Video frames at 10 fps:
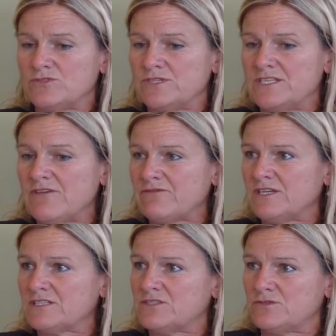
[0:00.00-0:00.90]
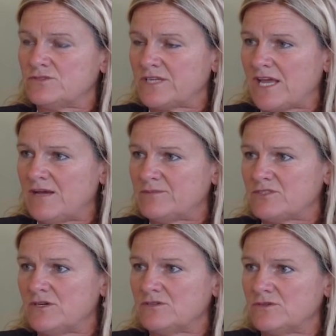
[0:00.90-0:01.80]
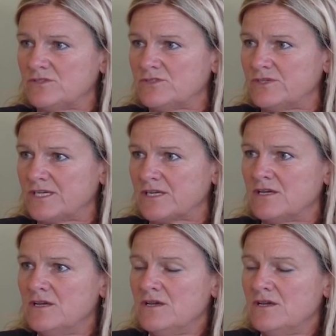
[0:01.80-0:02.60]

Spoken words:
doing Netflix, who are doing Amazon, who are doing,